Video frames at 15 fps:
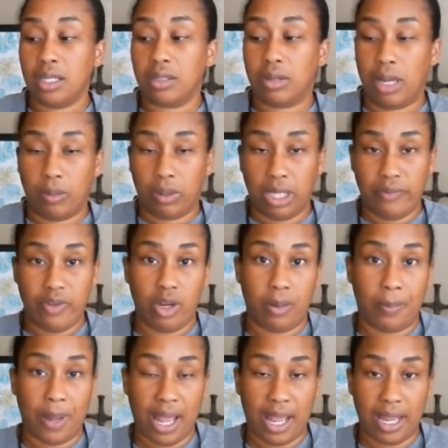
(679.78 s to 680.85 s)
That will leave you
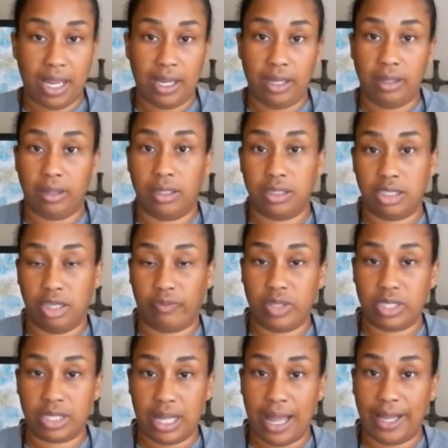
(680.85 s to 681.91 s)
to pay the
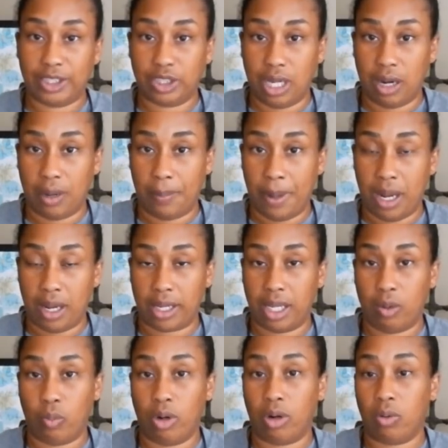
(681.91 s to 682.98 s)
difference cash out of
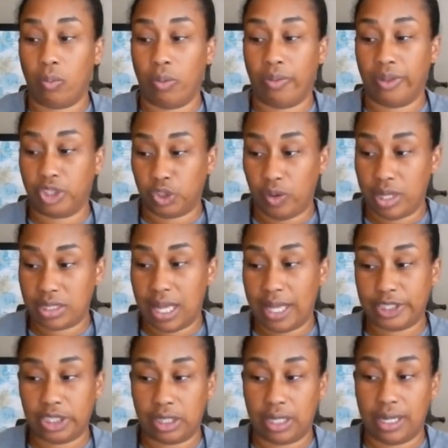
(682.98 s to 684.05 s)
pocket. Well, with a
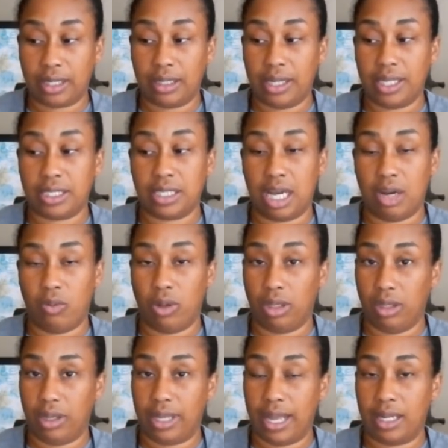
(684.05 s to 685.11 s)
transaction like this, I would
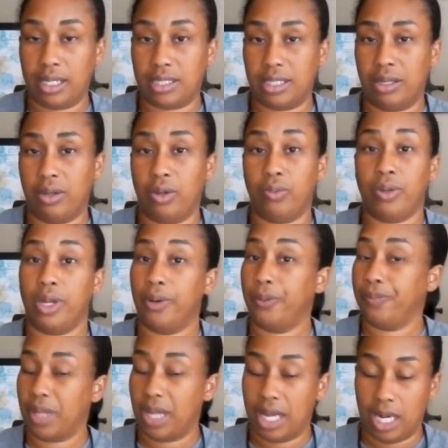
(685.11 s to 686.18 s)
look at it and say, oh
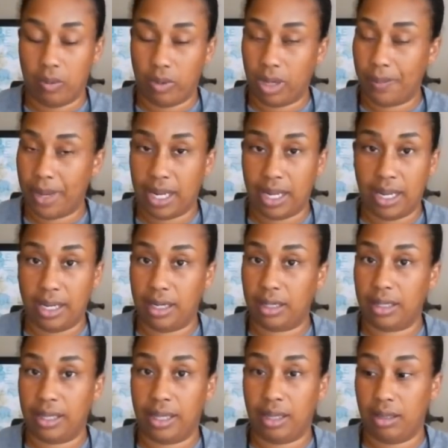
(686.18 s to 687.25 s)
no, I don't want to pay
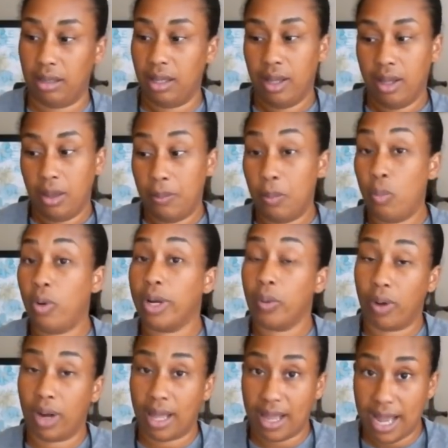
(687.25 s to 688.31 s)
anything more
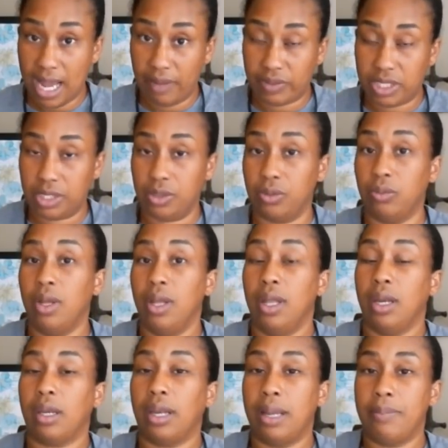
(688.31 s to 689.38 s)
than what I have to.
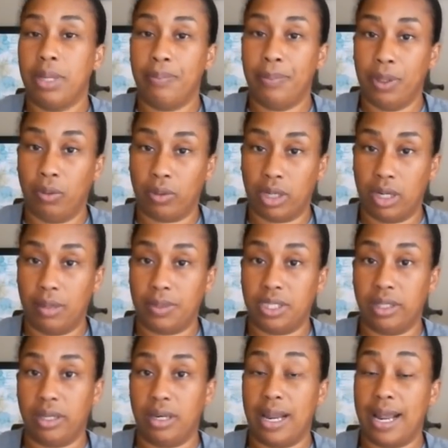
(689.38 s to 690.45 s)
Let me build
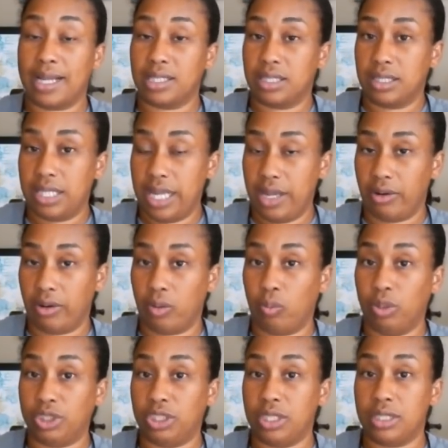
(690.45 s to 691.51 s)
up to the next tier,
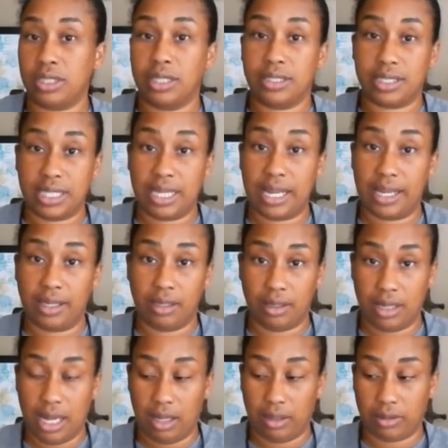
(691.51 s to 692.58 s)
which is
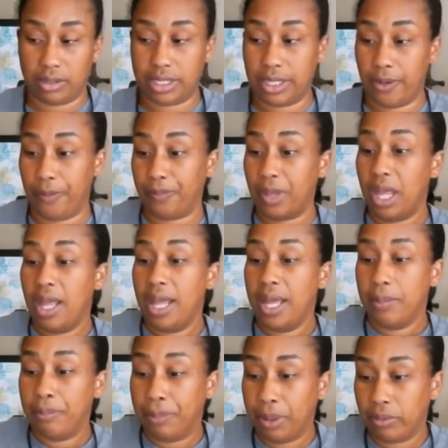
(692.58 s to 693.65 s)
$10. So
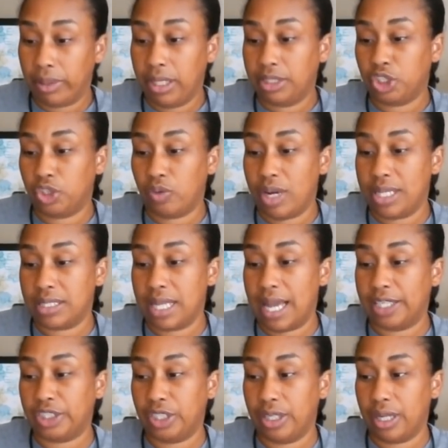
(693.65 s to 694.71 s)
building this
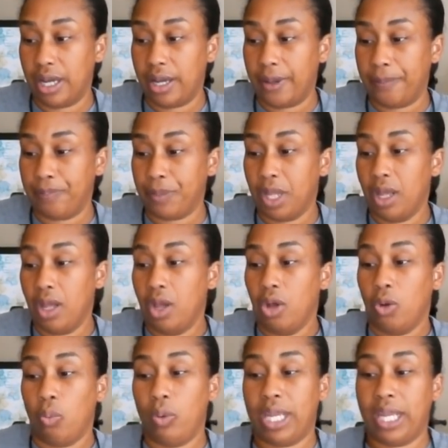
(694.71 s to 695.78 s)
transaction up,
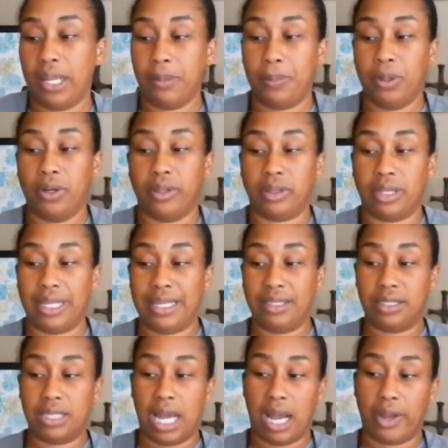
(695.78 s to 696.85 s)
we can put
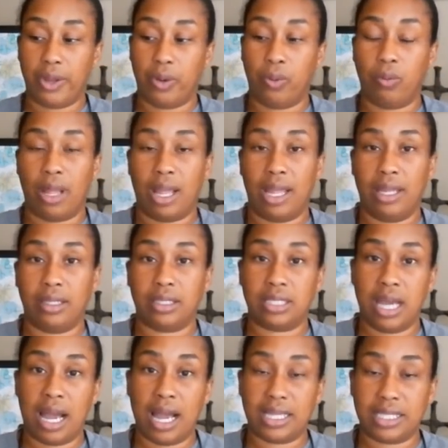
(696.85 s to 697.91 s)
the Dial and the
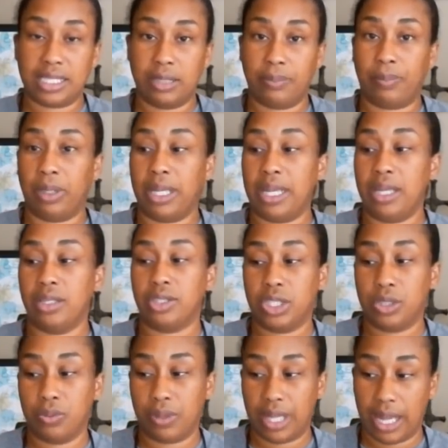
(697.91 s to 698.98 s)
Tide simply
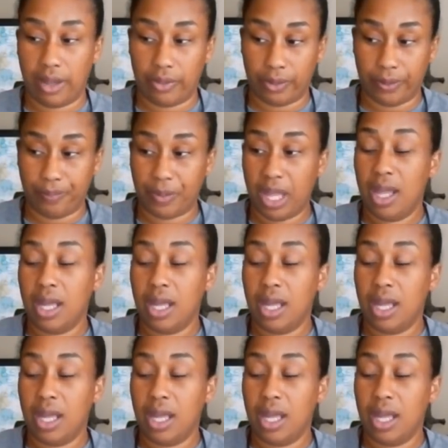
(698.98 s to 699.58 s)
together.